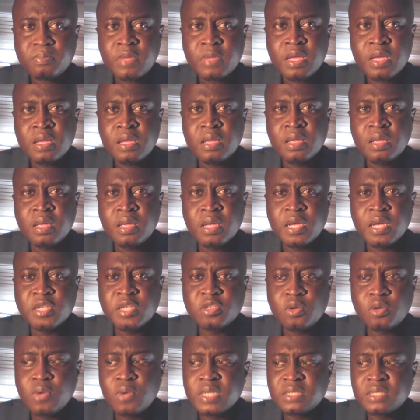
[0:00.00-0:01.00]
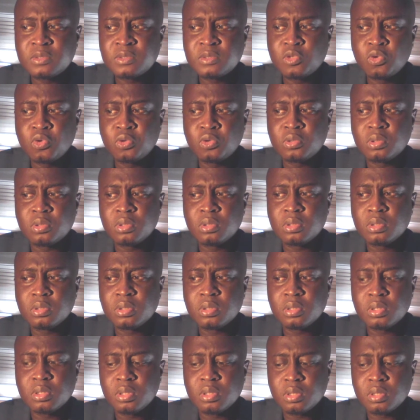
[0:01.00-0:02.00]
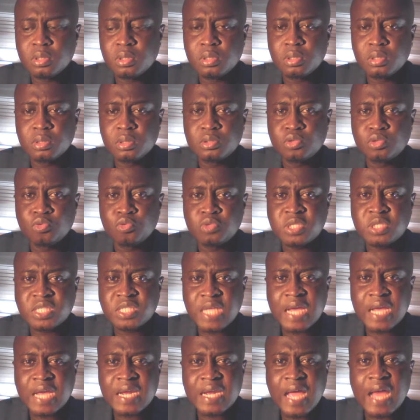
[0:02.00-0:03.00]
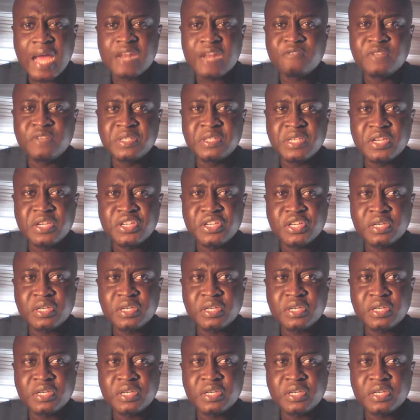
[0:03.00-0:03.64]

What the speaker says: It is always good to send an invitation,